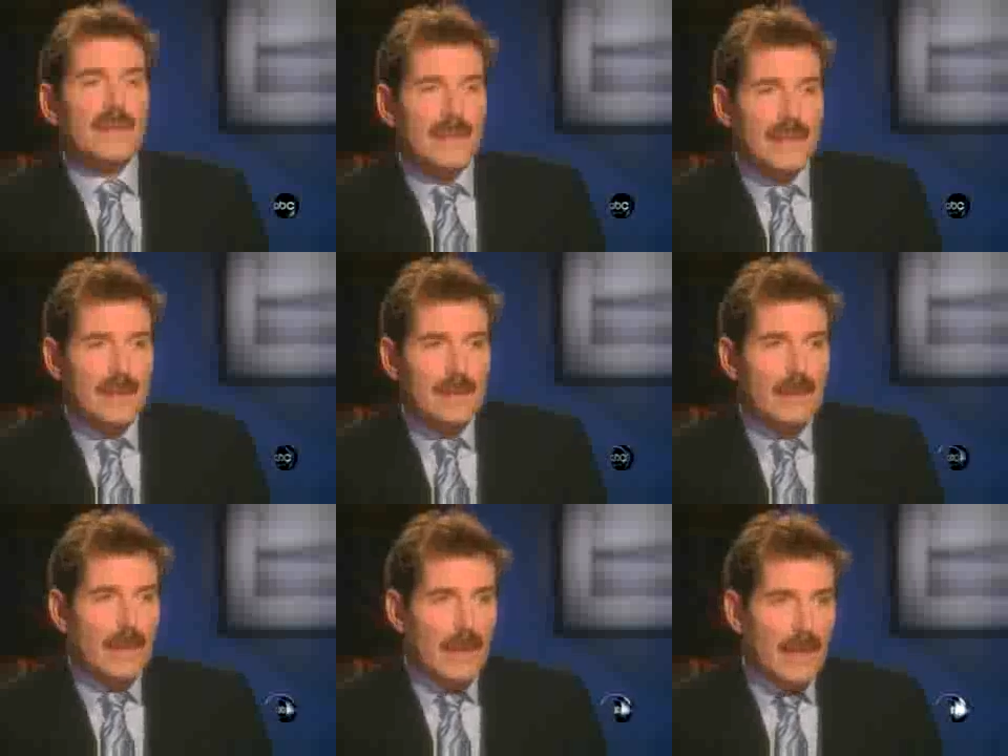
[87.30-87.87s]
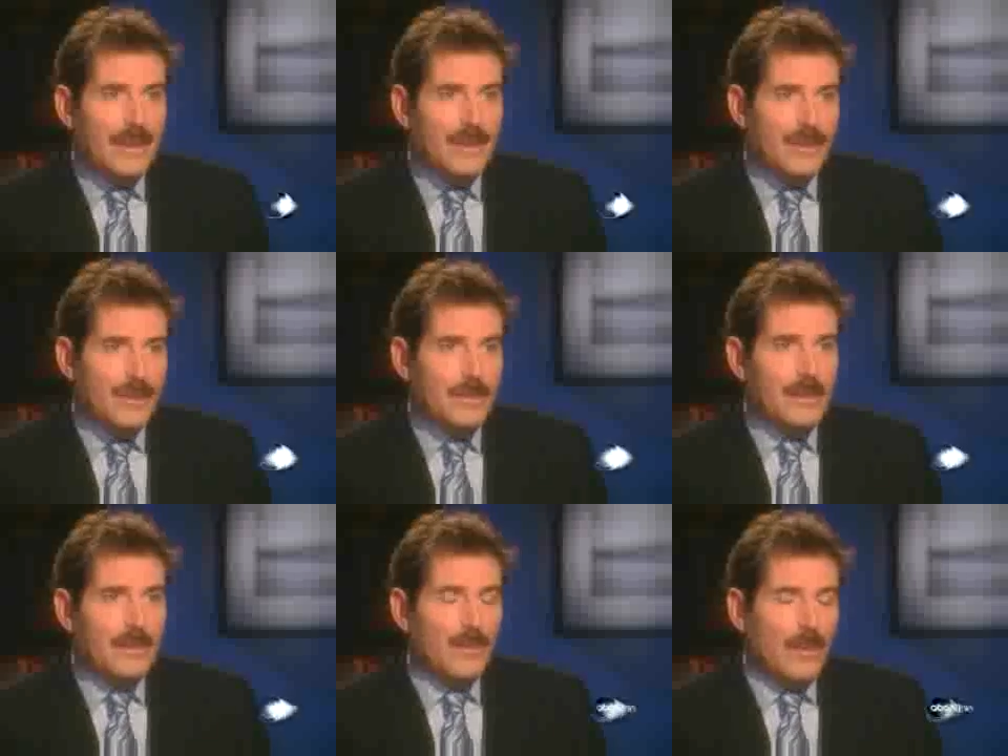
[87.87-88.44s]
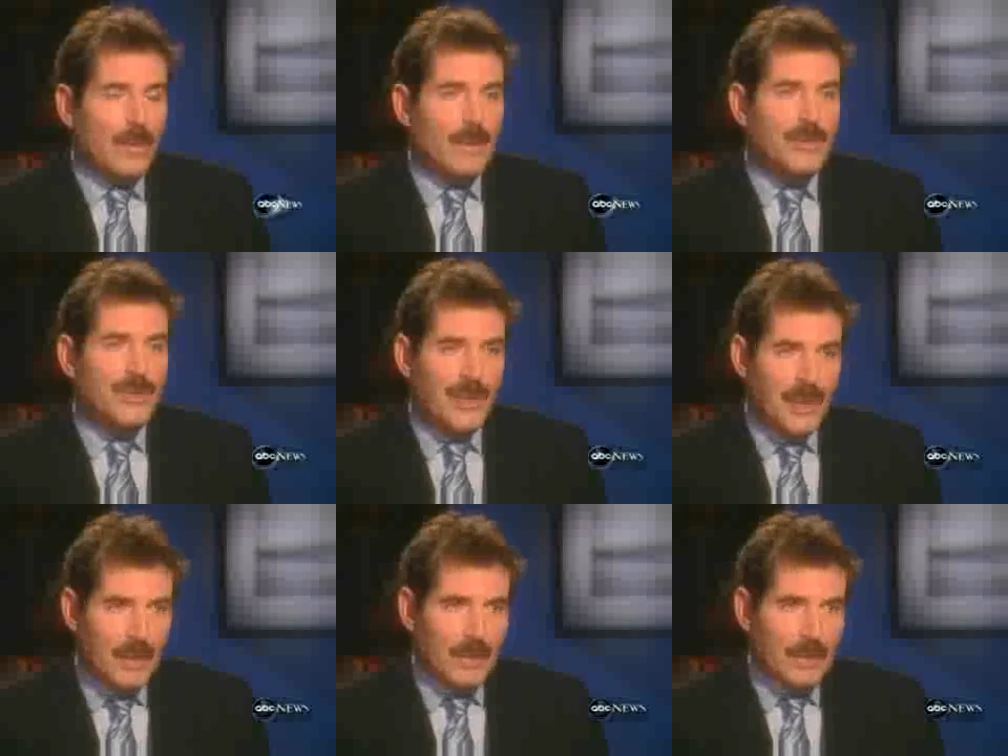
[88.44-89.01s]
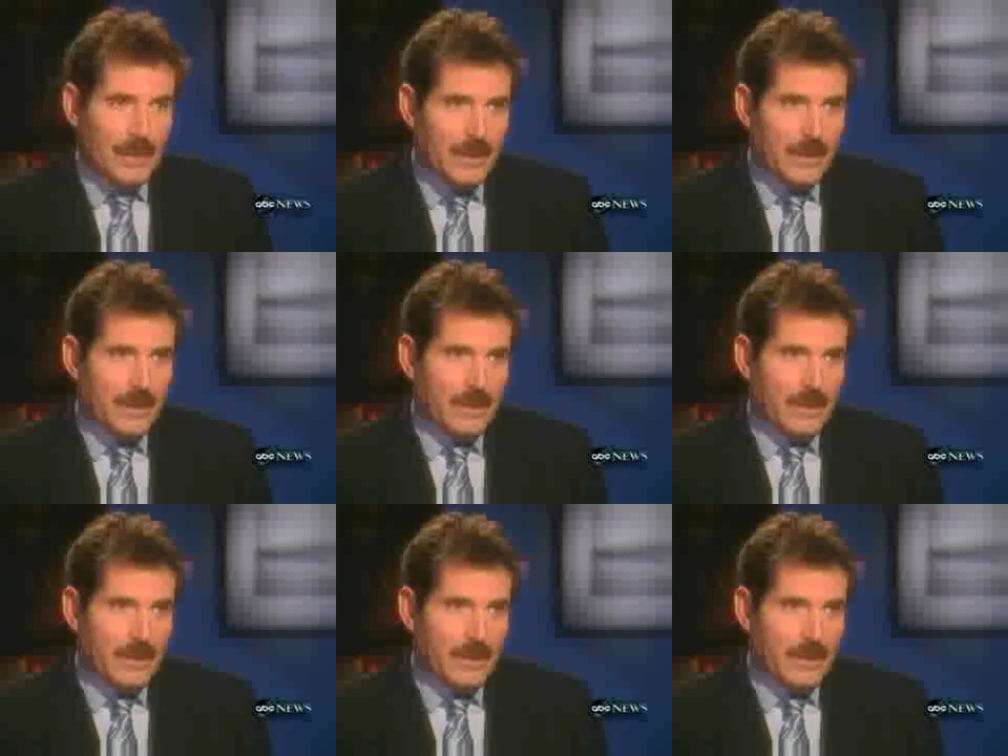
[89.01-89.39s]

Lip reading: But the legal line should be more generous.